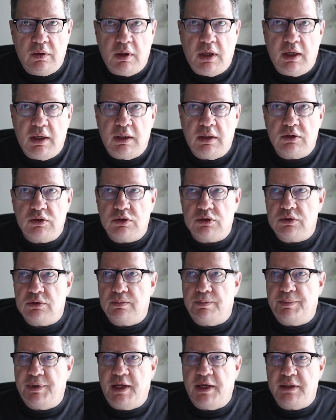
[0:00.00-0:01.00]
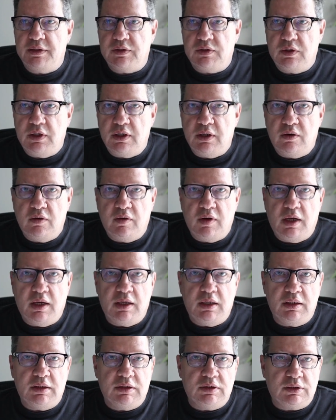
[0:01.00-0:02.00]
and it's placed there
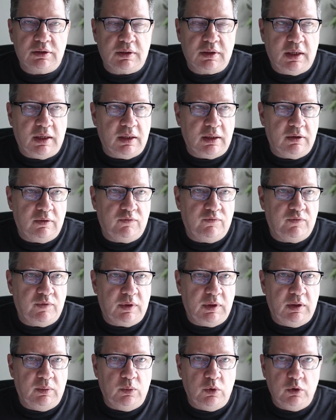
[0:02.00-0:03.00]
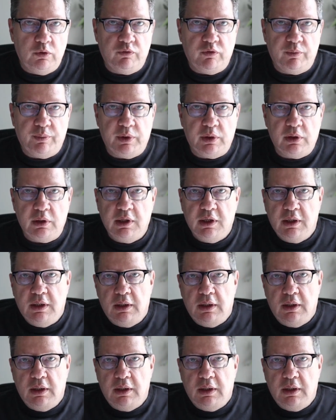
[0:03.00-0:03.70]
and it's kind of immovable.